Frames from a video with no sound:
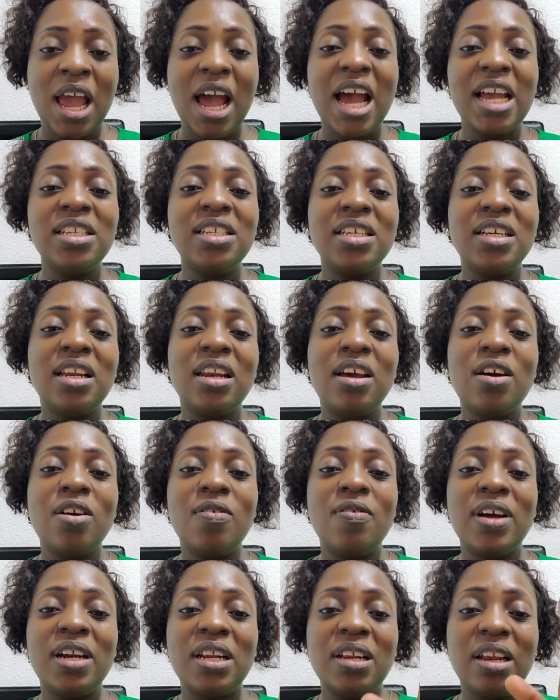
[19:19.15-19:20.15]
I declare
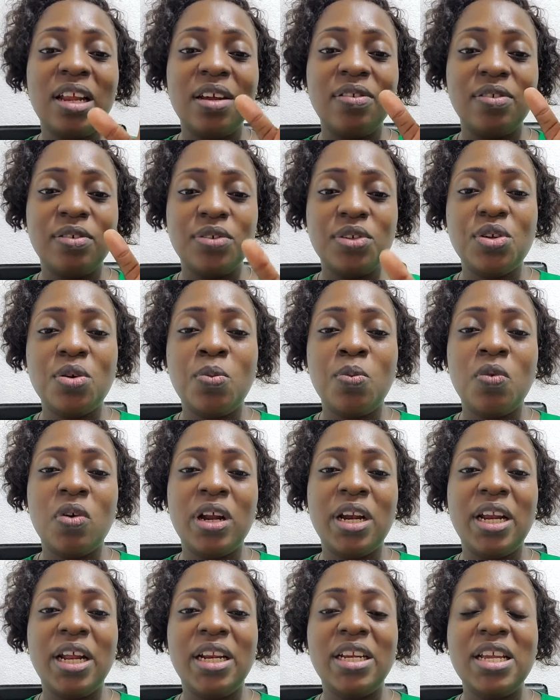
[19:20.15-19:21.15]
over the life of
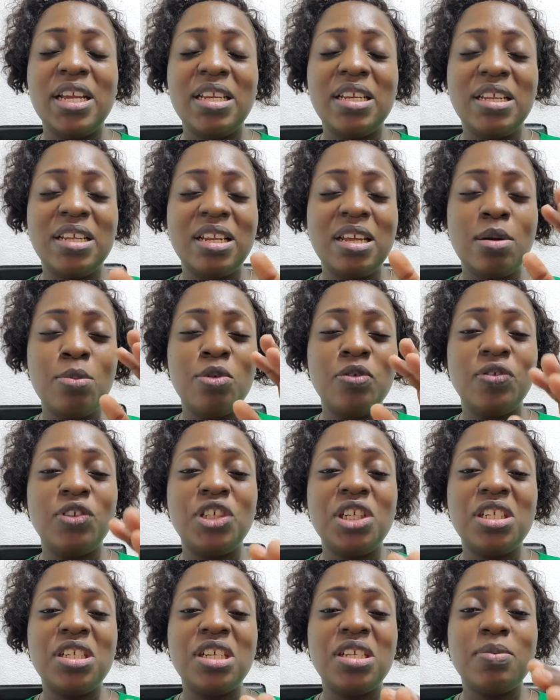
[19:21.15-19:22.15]
someone that in the name of
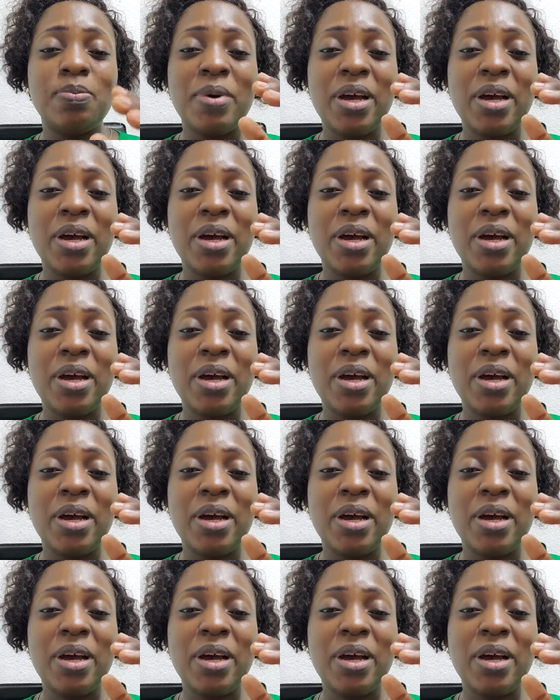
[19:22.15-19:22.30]
Jesus,